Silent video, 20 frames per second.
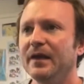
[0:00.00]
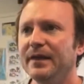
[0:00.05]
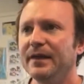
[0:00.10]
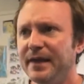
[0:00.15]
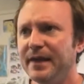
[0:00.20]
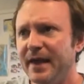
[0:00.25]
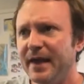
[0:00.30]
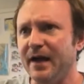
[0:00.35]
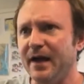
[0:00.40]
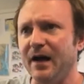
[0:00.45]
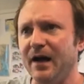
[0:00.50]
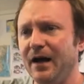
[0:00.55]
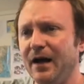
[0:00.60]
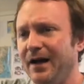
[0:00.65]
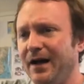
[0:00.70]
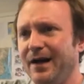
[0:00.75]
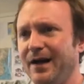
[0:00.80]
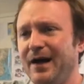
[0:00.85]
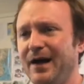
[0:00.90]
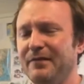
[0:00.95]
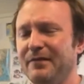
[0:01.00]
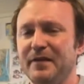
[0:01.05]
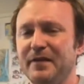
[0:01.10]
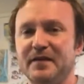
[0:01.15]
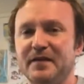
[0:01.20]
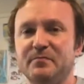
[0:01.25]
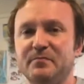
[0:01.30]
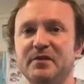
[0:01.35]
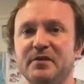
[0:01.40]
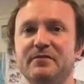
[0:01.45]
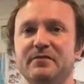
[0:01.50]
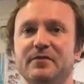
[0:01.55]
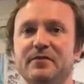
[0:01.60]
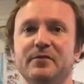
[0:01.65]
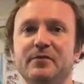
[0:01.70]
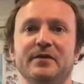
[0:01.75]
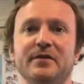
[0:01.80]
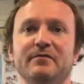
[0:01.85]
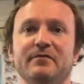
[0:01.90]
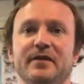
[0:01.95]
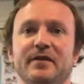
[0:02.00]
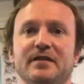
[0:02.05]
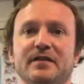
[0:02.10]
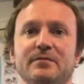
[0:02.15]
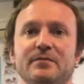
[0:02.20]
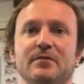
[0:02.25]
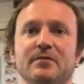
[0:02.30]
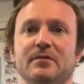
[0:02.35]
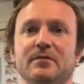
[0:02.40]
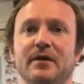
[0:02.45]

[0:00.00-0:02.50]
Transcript: Yeah, I think it's pretty fluid and flexible.